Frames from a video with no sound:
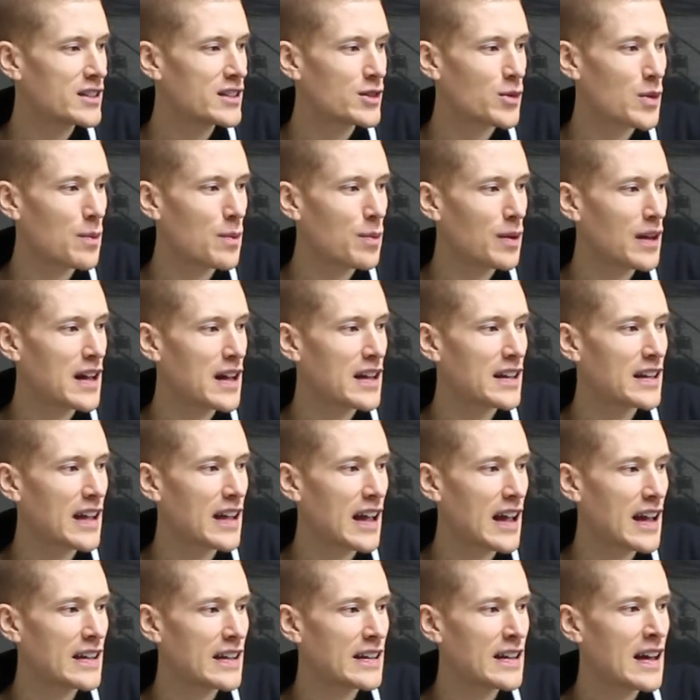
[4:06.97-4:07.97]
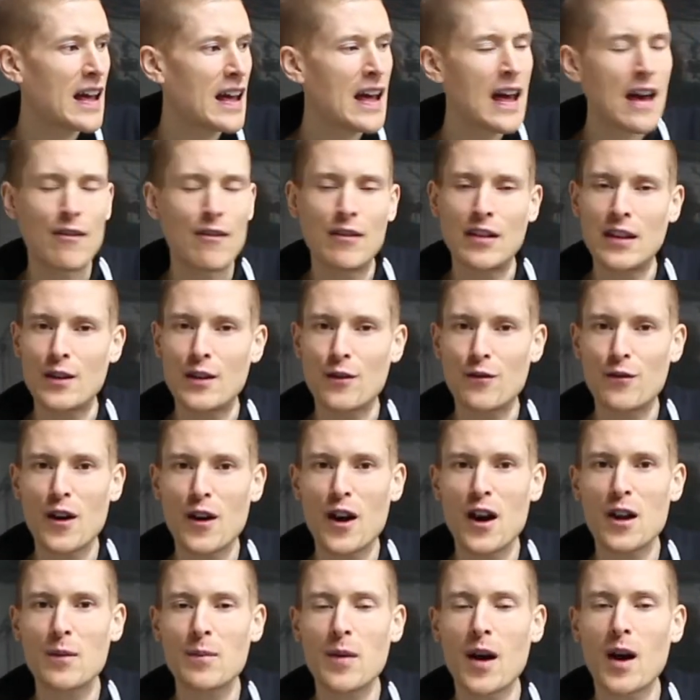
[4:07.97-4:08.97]
So we play it again, and in the
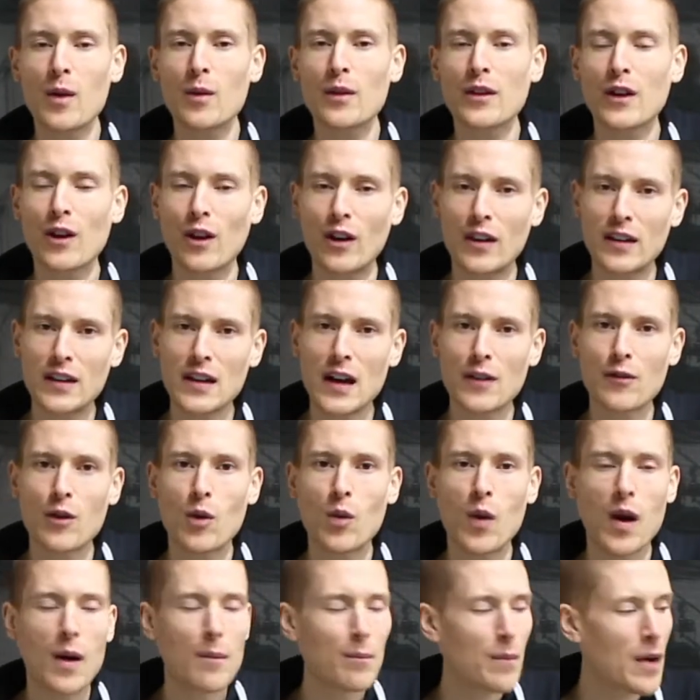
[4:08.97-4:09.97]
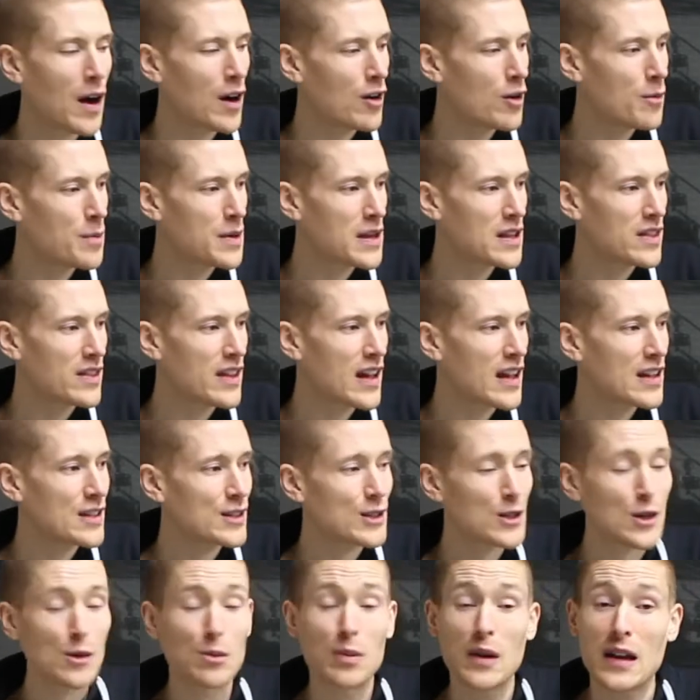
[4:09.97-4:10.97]
third bar we've got another 1 bar repeat there,
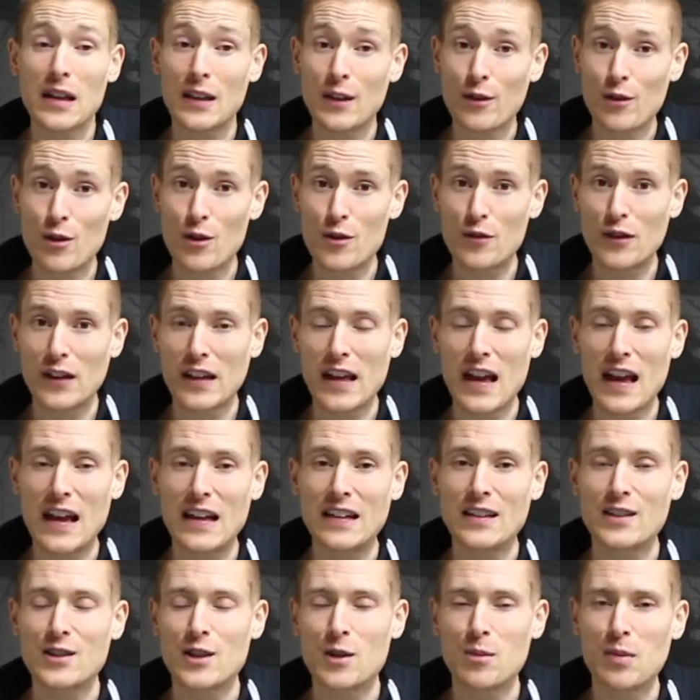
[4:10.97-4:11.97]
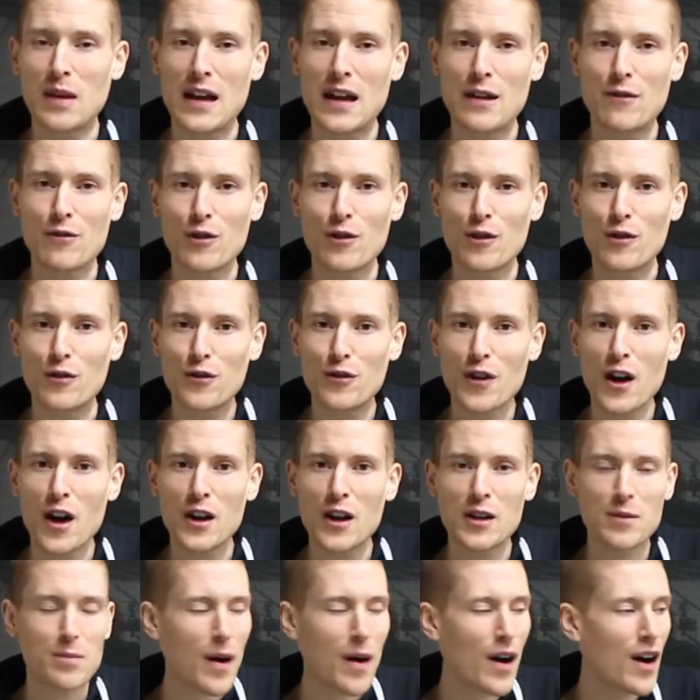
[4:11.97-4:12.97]
so you play the groove again. So you play it for a
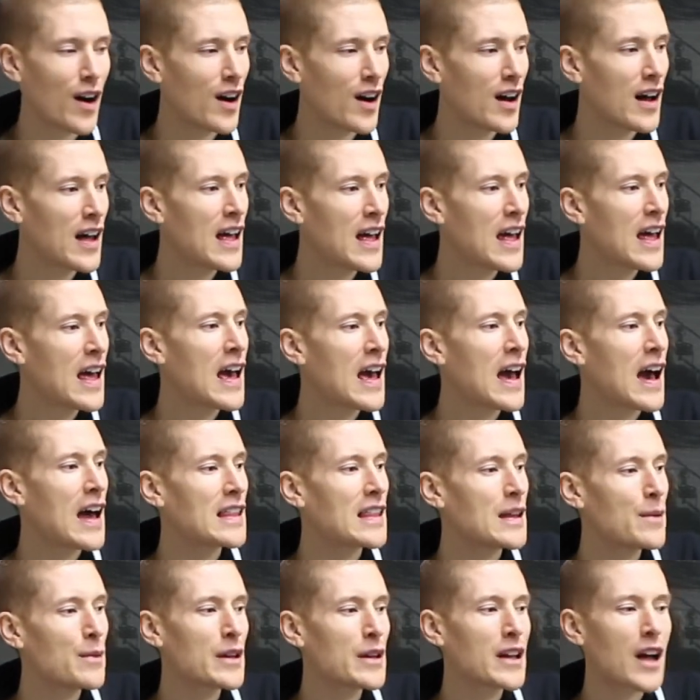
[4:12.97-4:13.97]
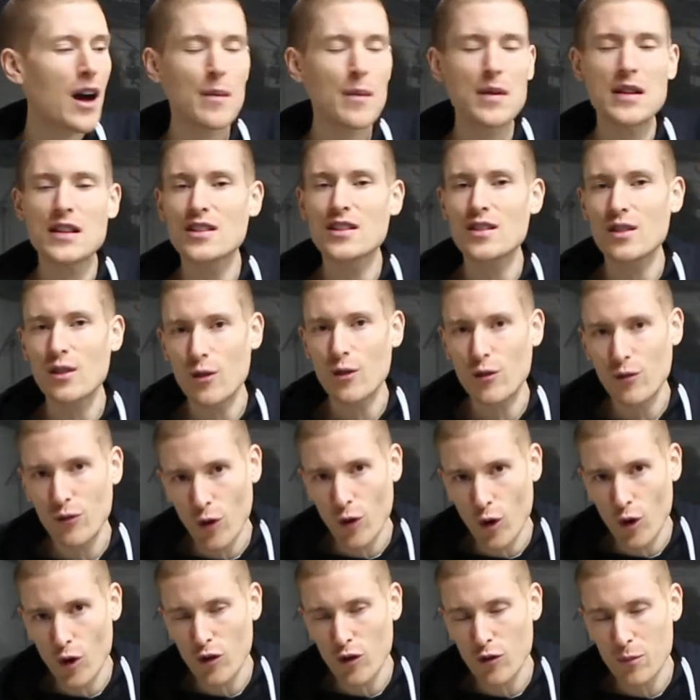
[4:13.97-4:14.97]
third bar, and then we come into the
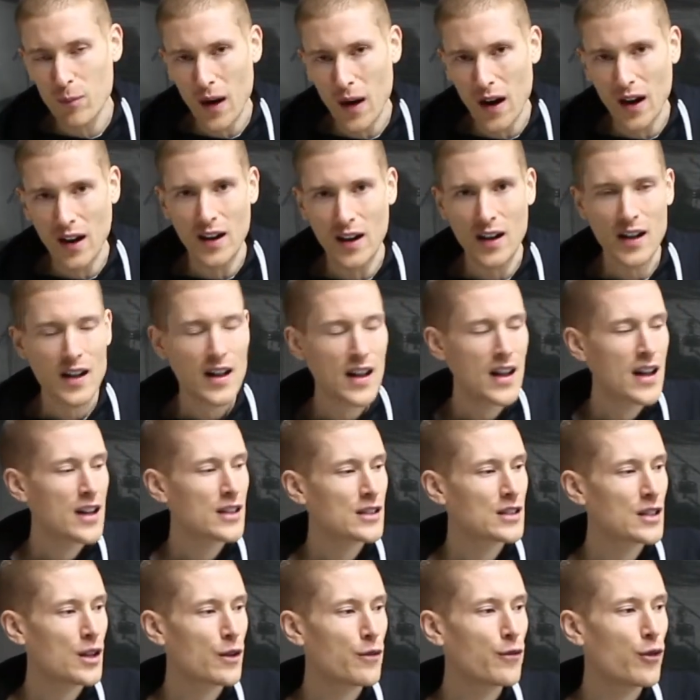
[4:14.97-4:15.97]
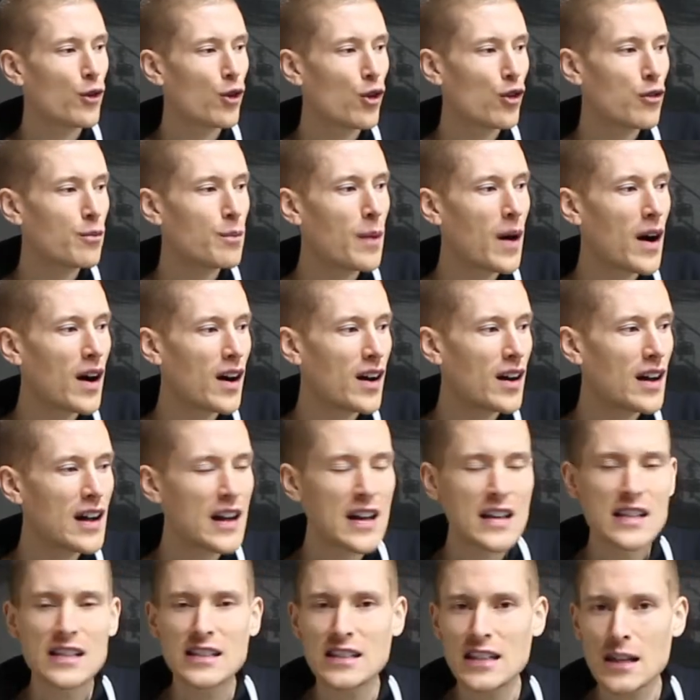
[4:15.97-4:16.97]
4th bar. So the 4th bar,
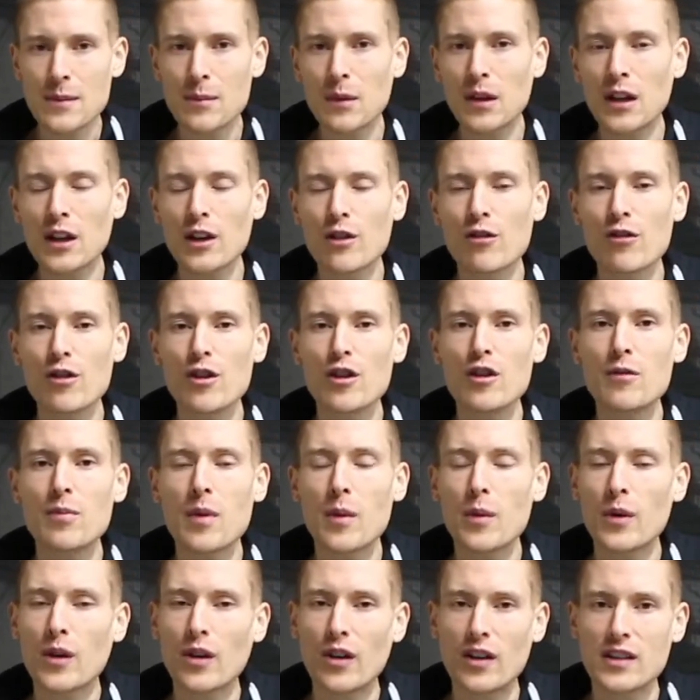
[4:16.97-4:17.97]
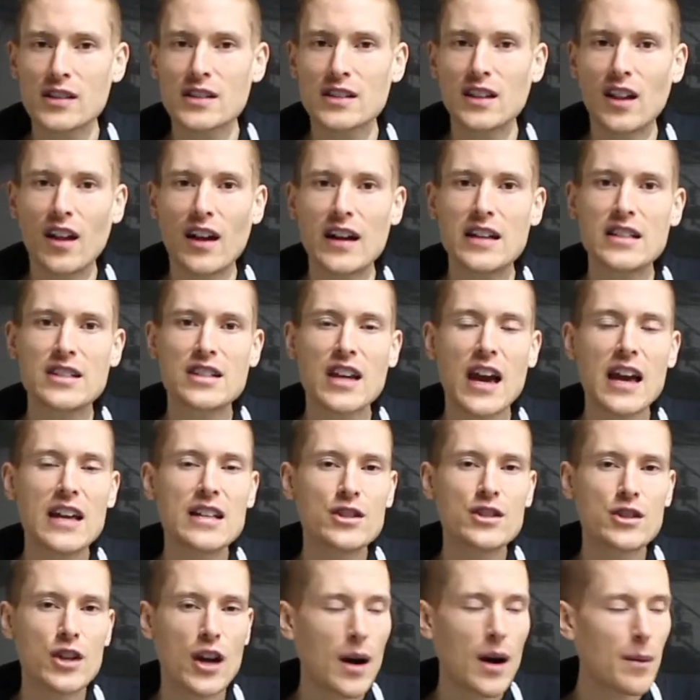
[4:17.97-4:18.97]
similar groove, but we've got a slight
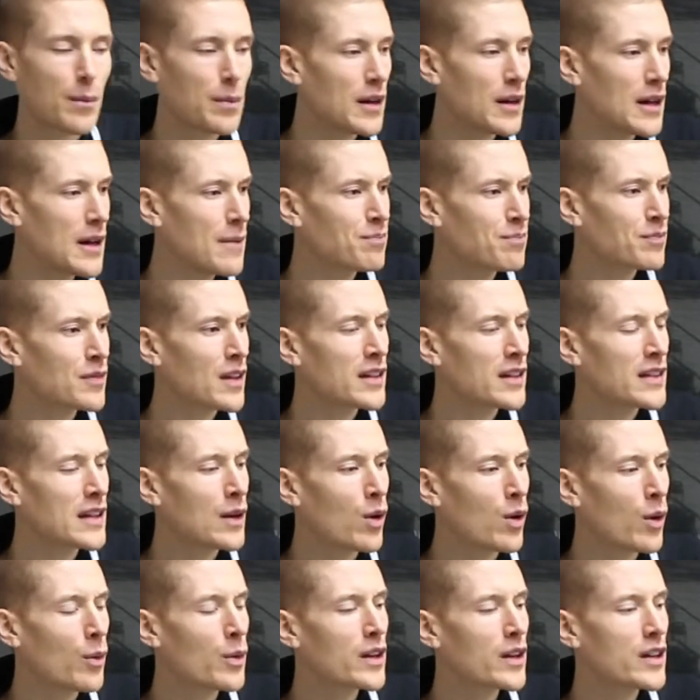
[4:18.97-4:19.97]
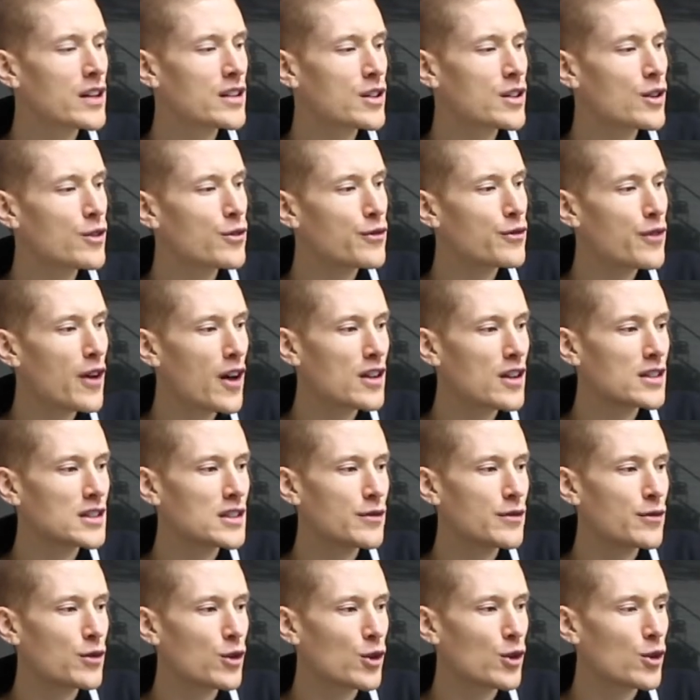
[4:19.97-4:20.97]
change up. Now what we're going to do first
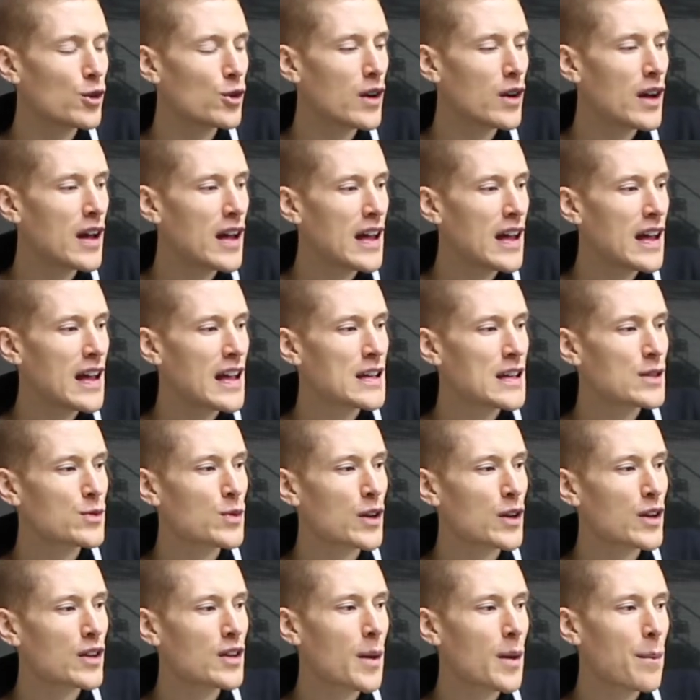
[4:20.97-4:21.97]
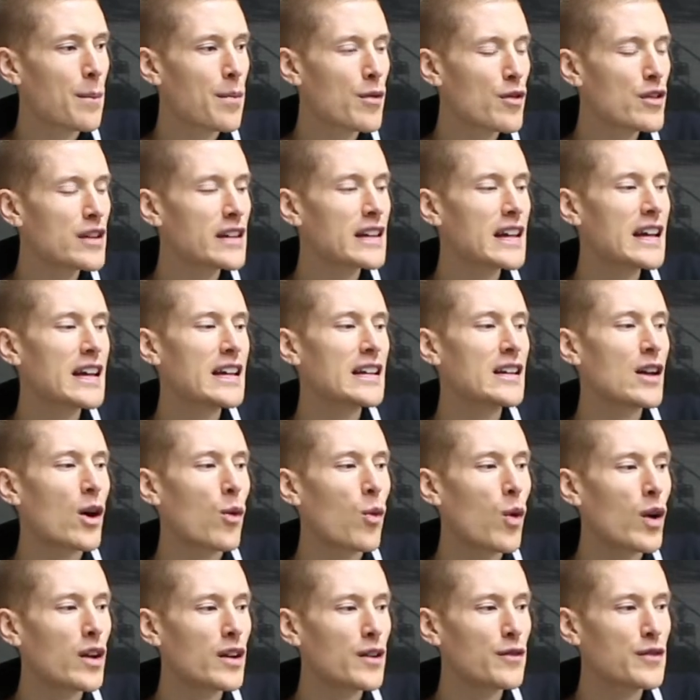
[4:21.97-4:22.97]
of all is we're going to bring in
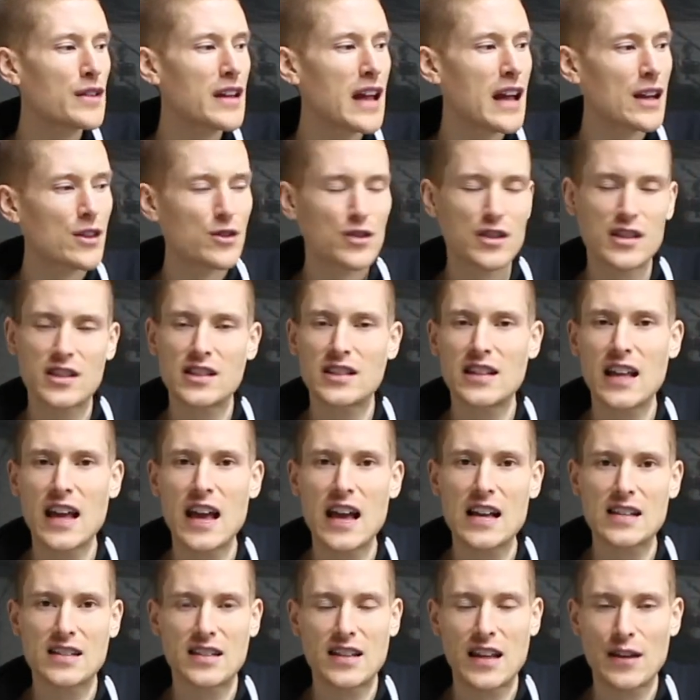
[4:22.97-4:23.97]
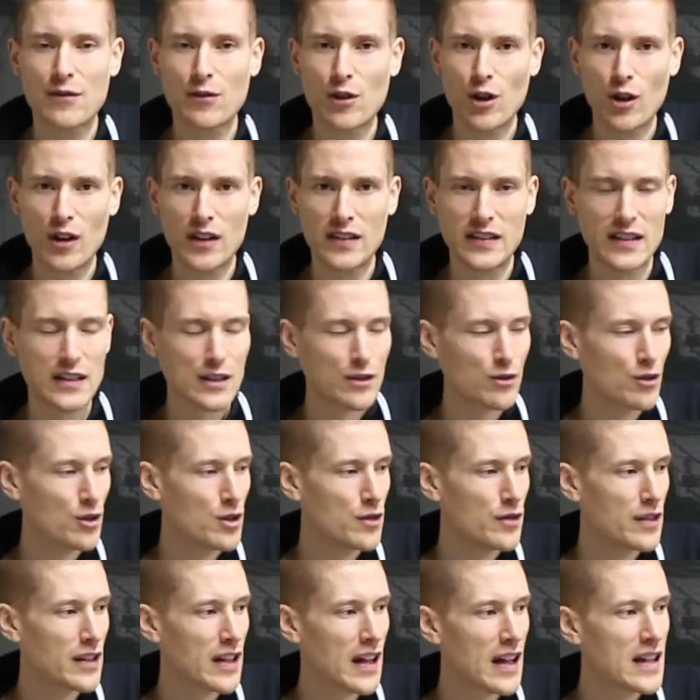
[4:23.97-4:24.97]
one of the extra snares that they've got in this
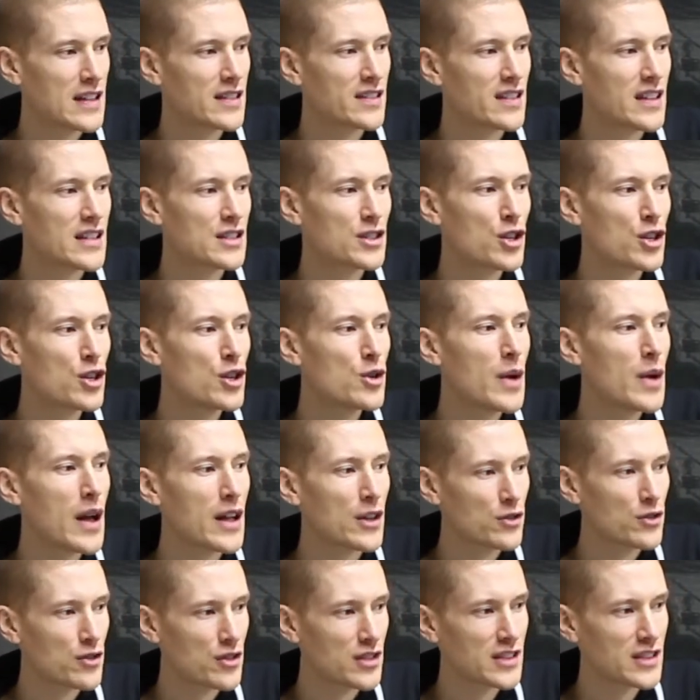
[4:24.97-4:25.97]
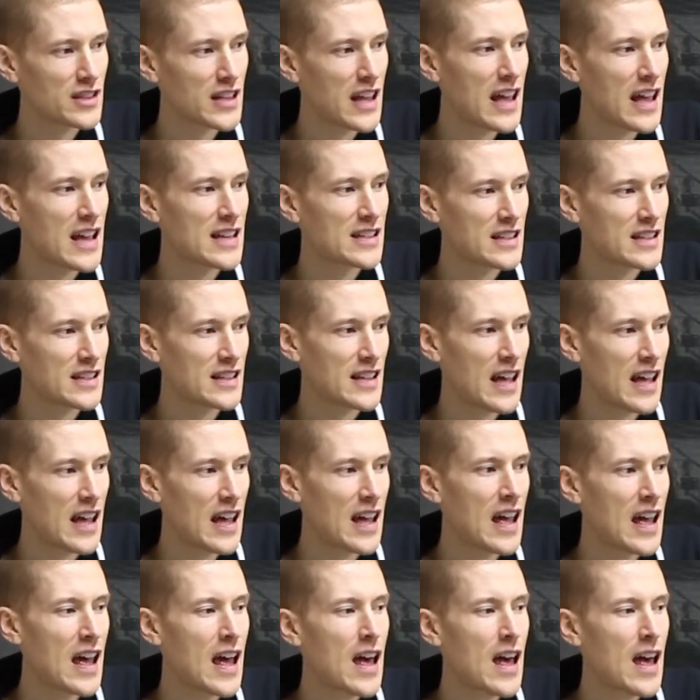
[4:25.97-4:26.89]
groove. Okay, so there's 2 extra snares in there.